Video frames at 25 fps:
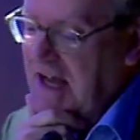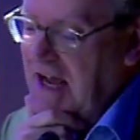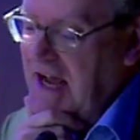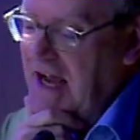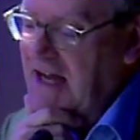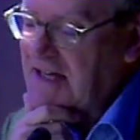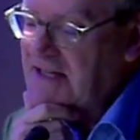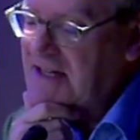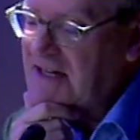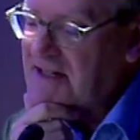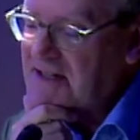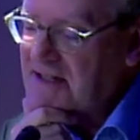
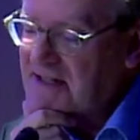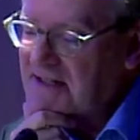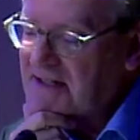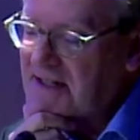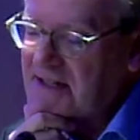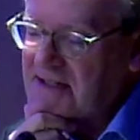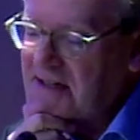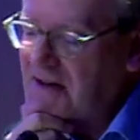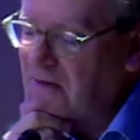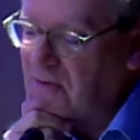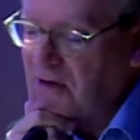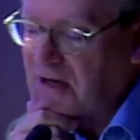And
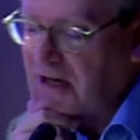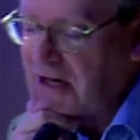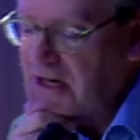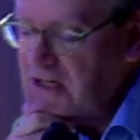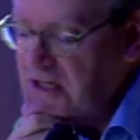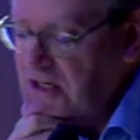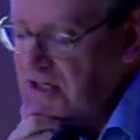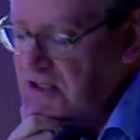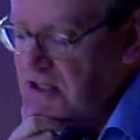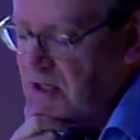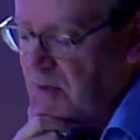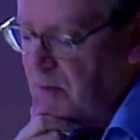doesn't a
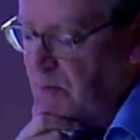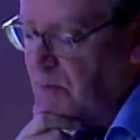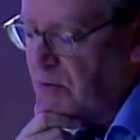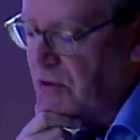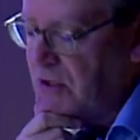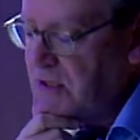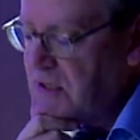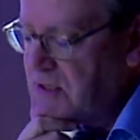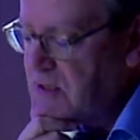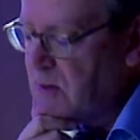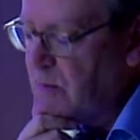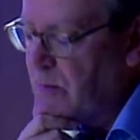relationship
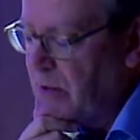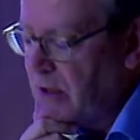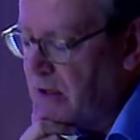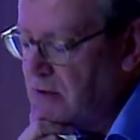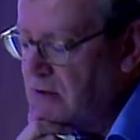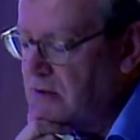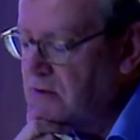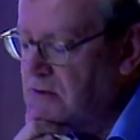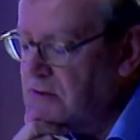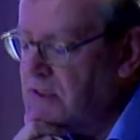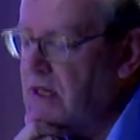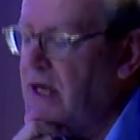
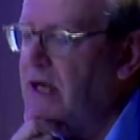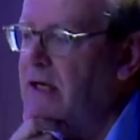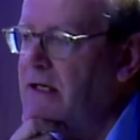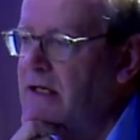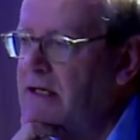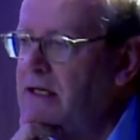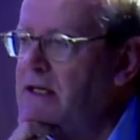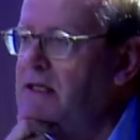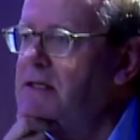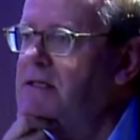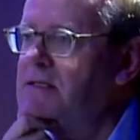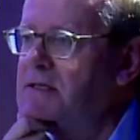presuppose
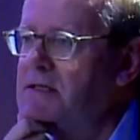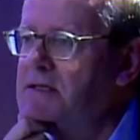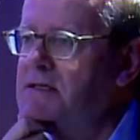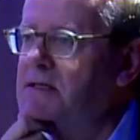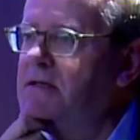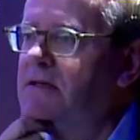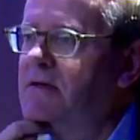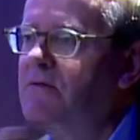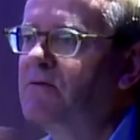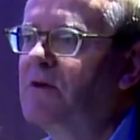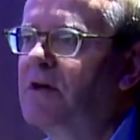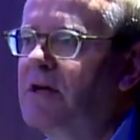unease?
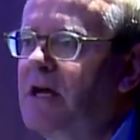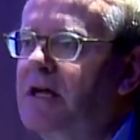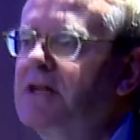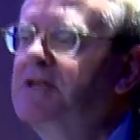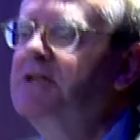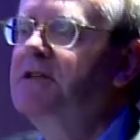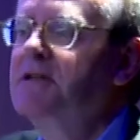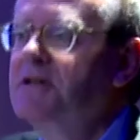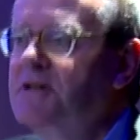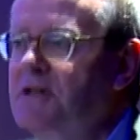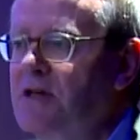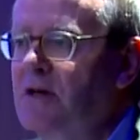Isn't
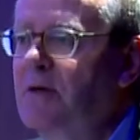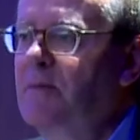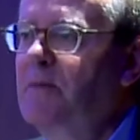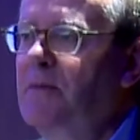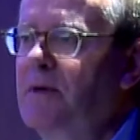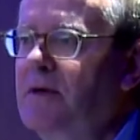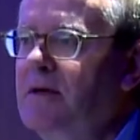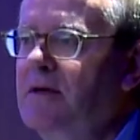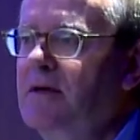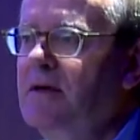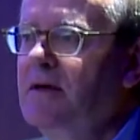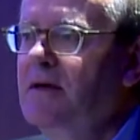relationship
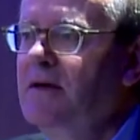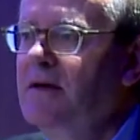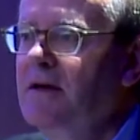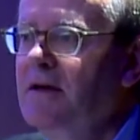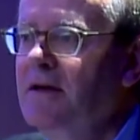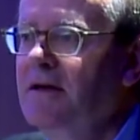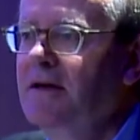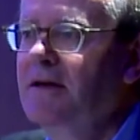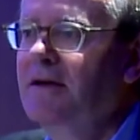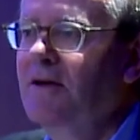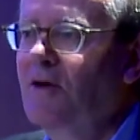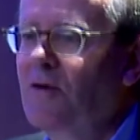
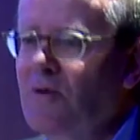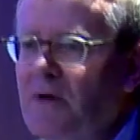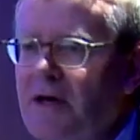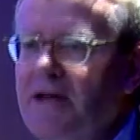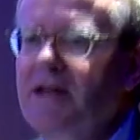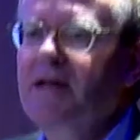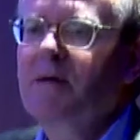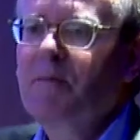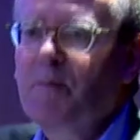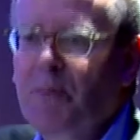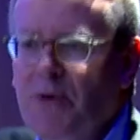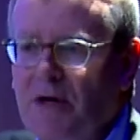
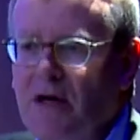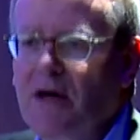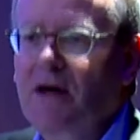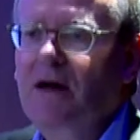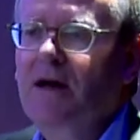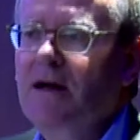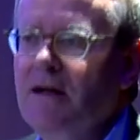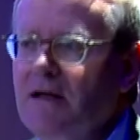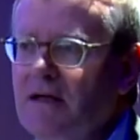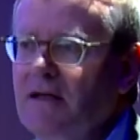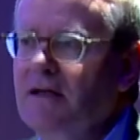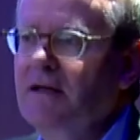already
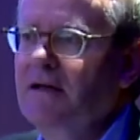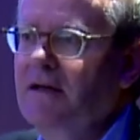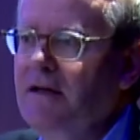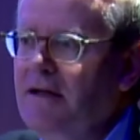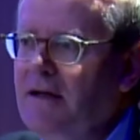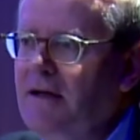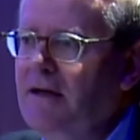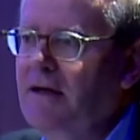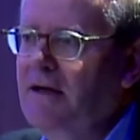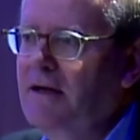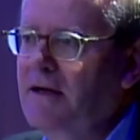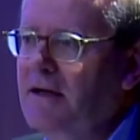imply
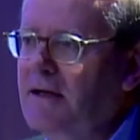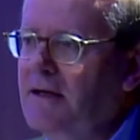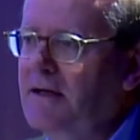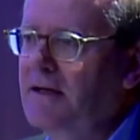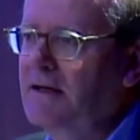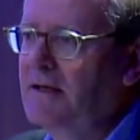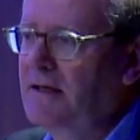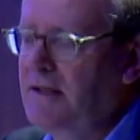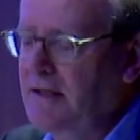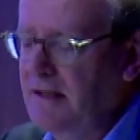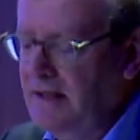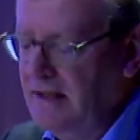
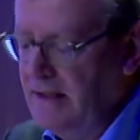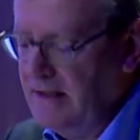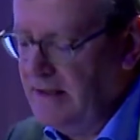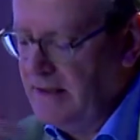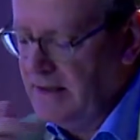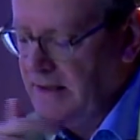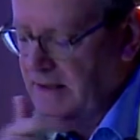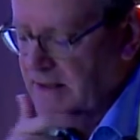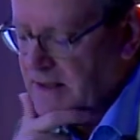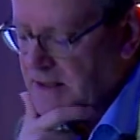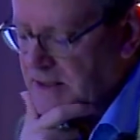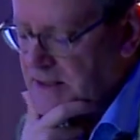
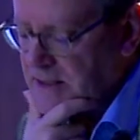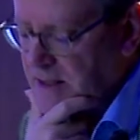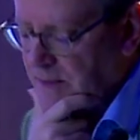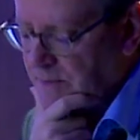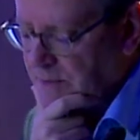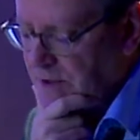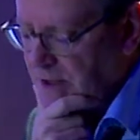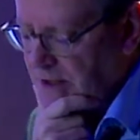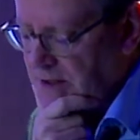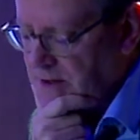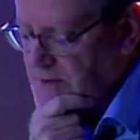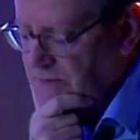
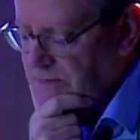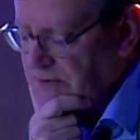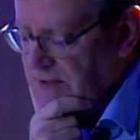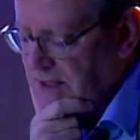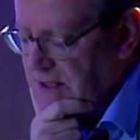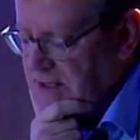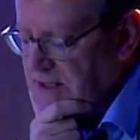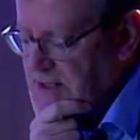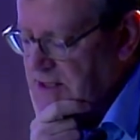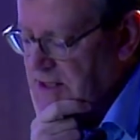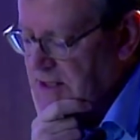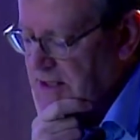some kind of
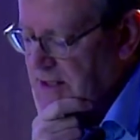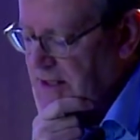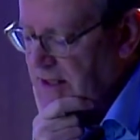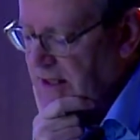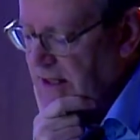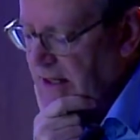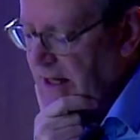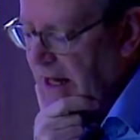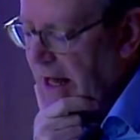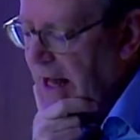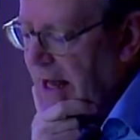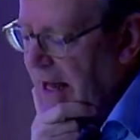
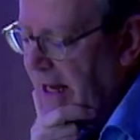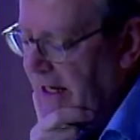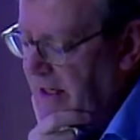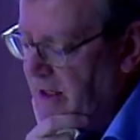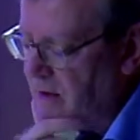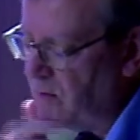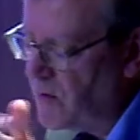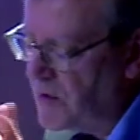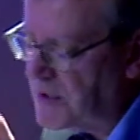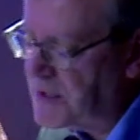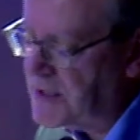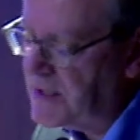tension? And
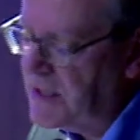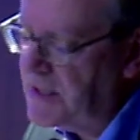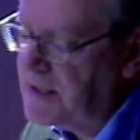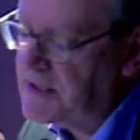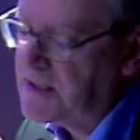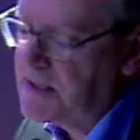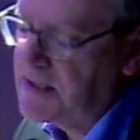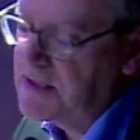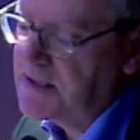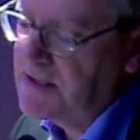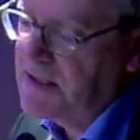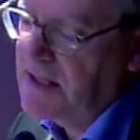in what
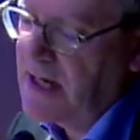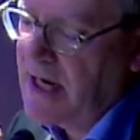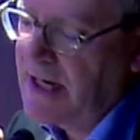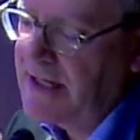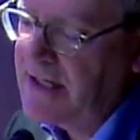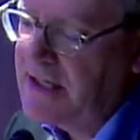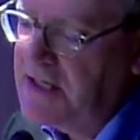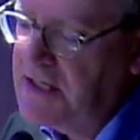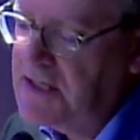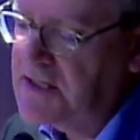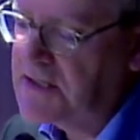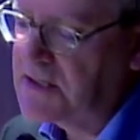sense is the
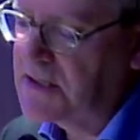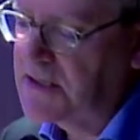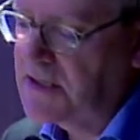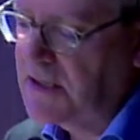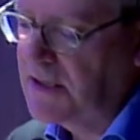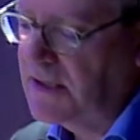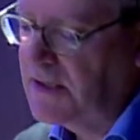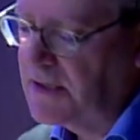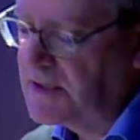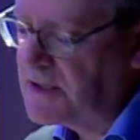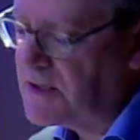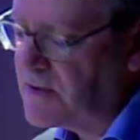unease
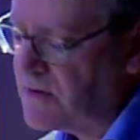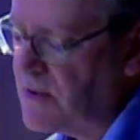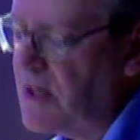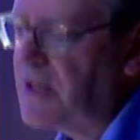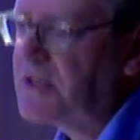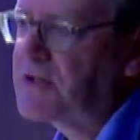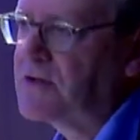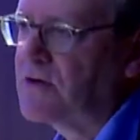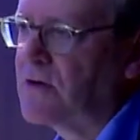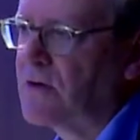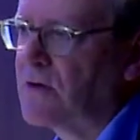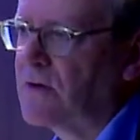
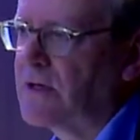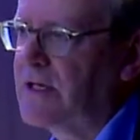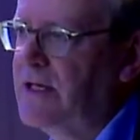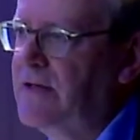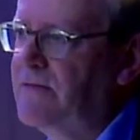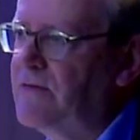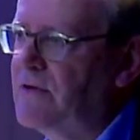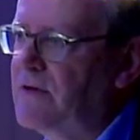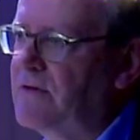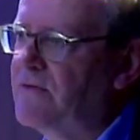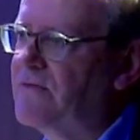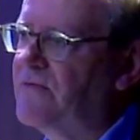structural,
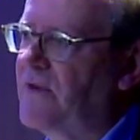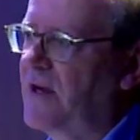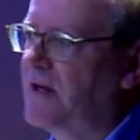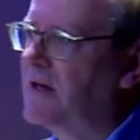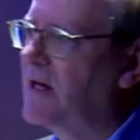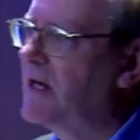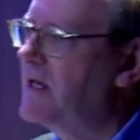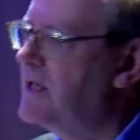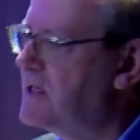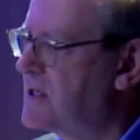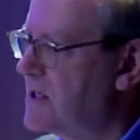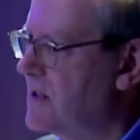even
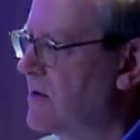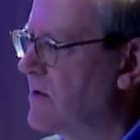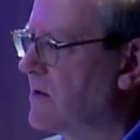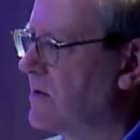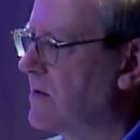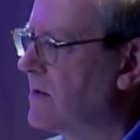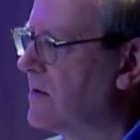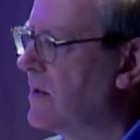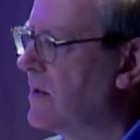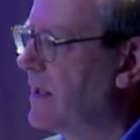foundational?